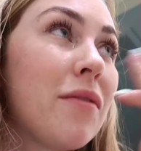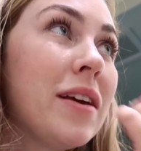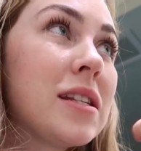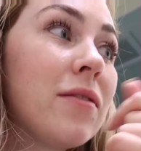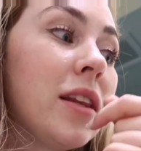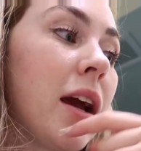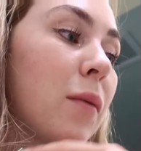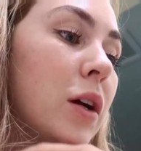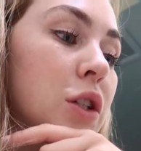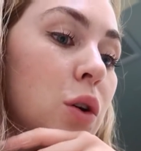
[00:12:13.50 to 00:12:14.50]
my face and everything,
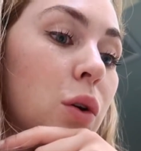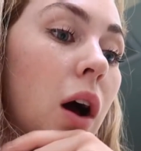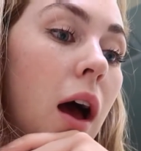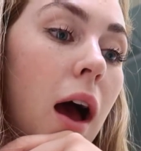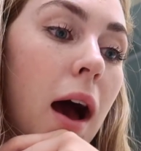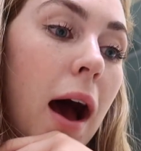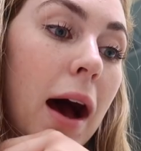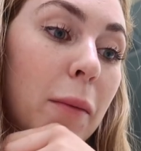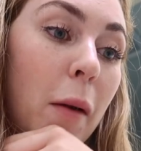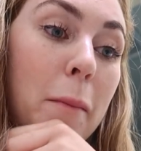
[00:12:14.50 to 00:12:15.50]
I'm gonna do
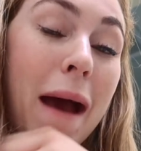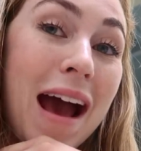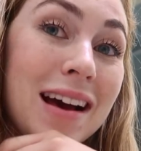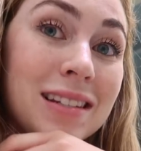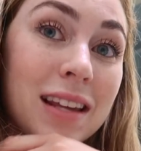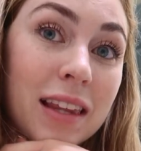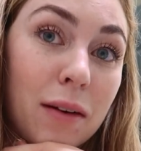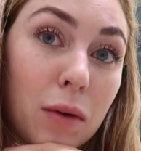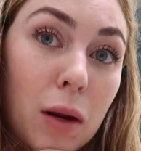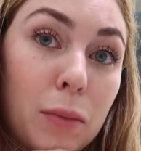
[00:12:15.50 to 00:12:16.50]
a mask, and then
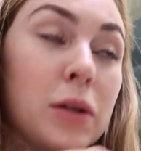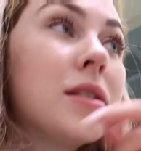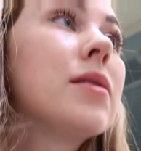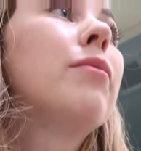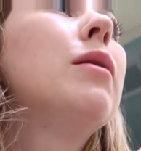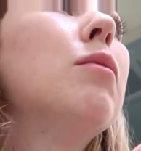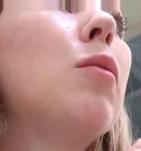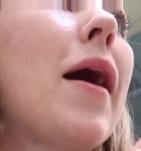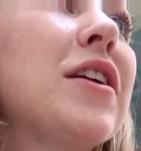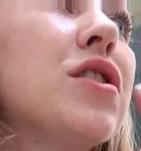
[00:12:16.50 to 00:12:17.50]
I'm gonna put some pimple
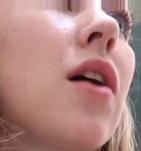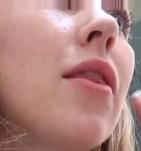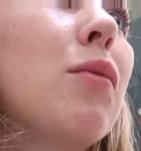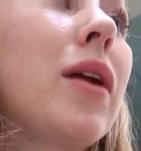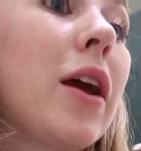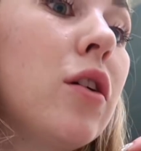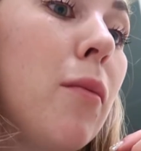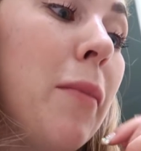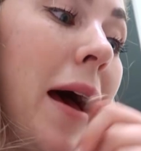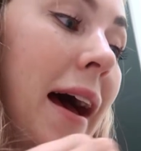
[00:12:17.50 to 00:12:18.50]
patches on them when I go to
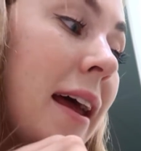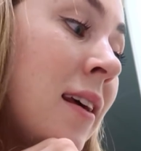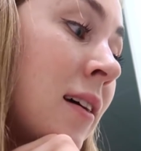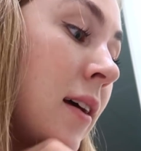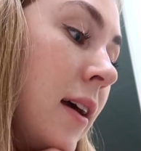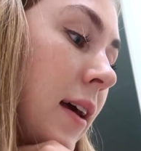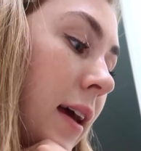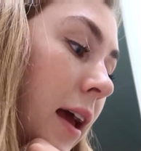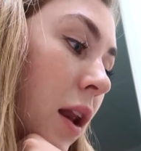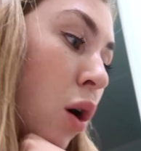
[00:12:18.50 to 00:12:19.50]
bed,
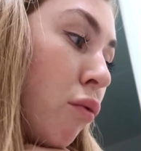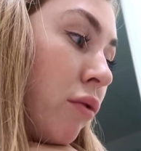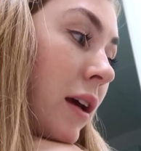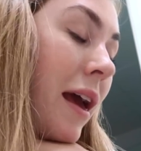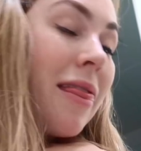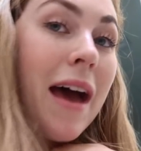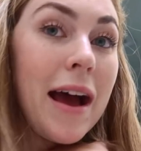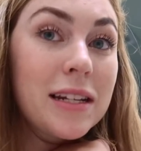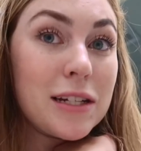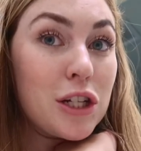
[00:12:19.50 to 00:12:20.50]
and hopefully
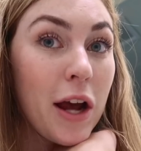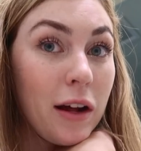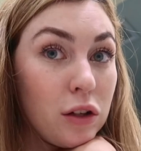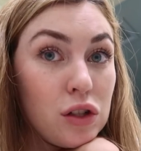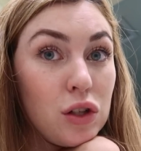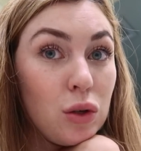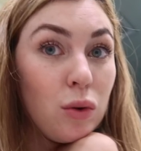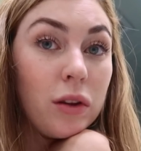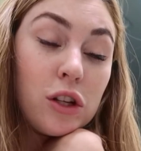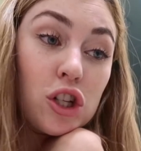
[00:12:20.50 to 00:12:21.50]
that shall
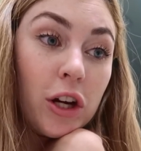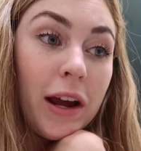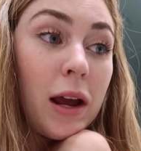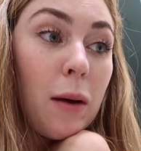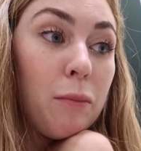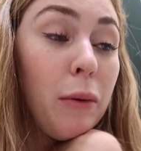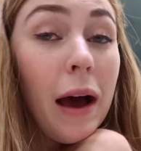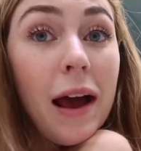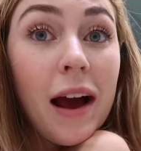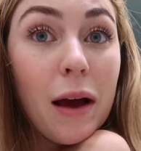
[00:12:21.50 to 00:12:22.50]
do the trick.
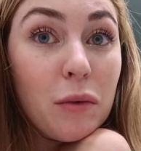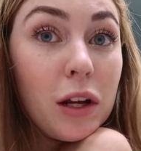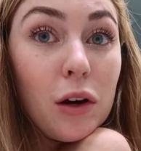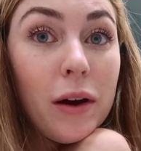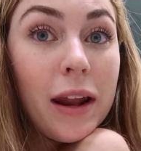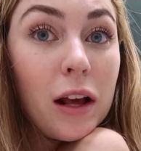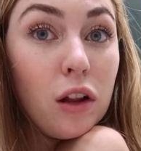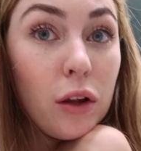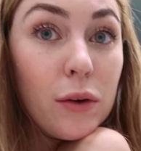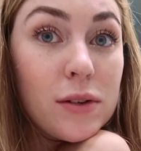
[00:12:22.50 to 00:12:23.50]
But I'm gonna go ahead and
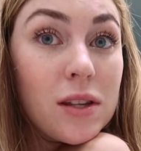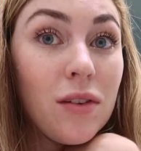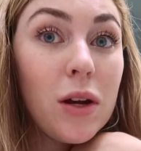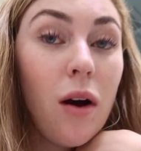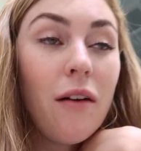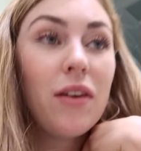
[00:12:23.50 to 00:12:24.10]
close the video off